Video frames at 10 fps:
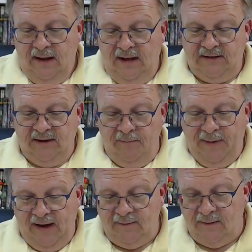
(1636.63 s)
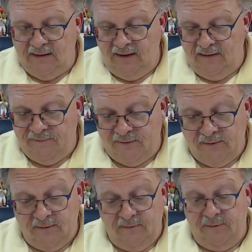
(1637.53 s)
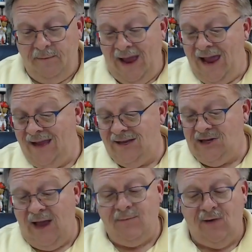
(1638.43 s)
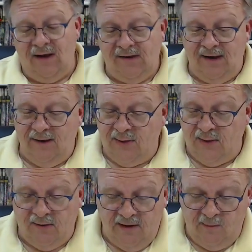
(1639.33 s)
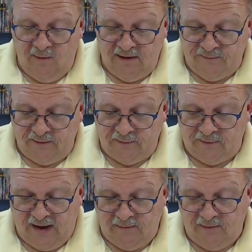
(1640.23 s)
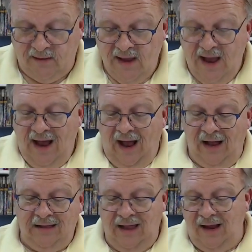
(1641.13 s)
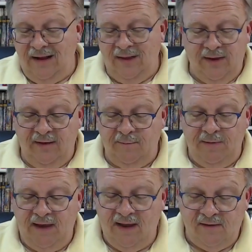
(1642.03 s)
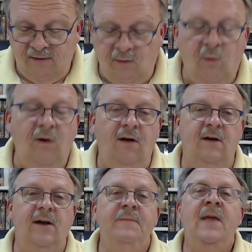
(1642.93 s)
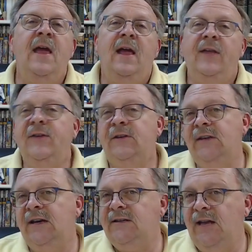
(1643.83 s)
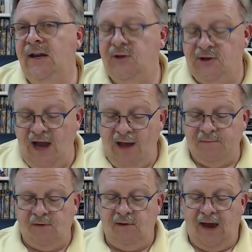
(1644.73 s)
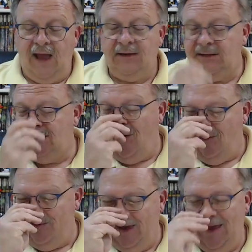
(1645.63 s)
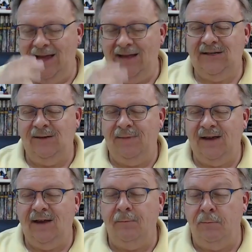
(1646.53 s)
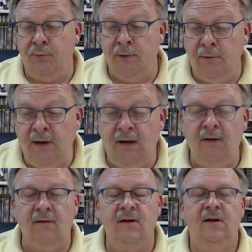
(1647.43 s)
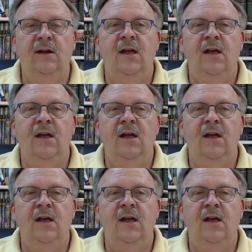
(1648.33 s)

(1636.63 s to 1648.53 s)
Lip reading: And so basically, chapter 18 to 31 in 1 Samuel, a lot of things begin to work. In the 16th chapter, as Saul begins to become broodier,